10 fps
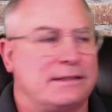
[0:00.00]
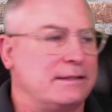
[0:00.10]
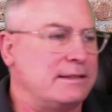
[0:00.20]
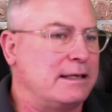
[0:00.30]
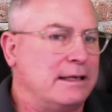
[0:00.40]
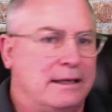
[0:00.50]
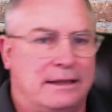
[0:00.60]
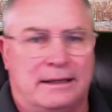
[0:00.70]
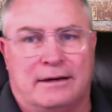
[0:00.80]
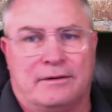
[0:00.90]
and
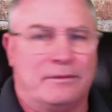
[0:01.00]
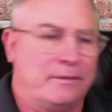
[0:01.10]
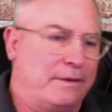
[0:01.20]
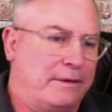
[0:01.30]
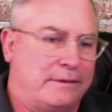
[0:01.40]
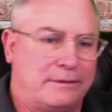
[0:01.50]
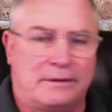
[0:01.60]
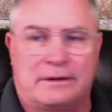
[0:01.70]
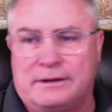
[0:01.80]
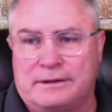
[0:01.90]
they're
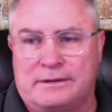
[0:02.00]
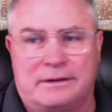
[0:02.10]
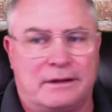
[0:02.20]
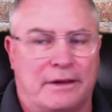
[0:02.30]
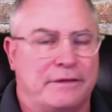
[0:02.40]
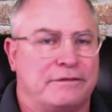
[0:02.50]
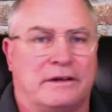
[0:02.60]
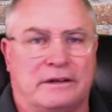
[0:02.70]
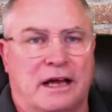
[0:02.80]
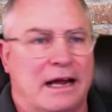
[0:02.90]
on the
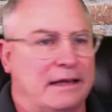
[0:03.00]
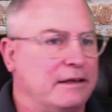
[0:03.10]
front line,